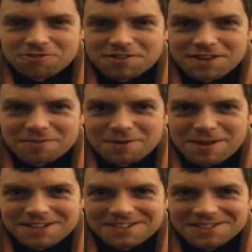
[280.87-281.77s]
already feel a bit
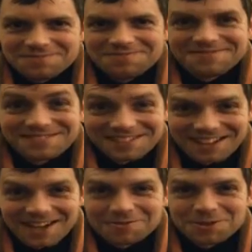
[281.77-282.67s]
better.
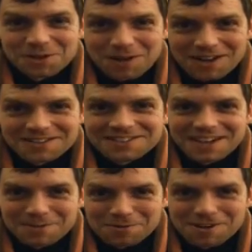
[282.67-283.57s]
I'm doing well in this
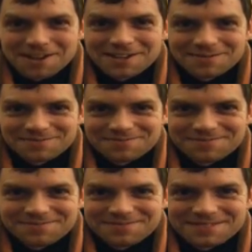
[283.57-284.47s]
game already.
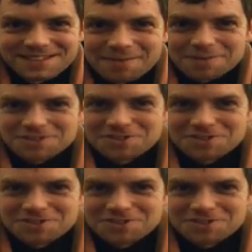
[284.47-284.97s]
I'm going to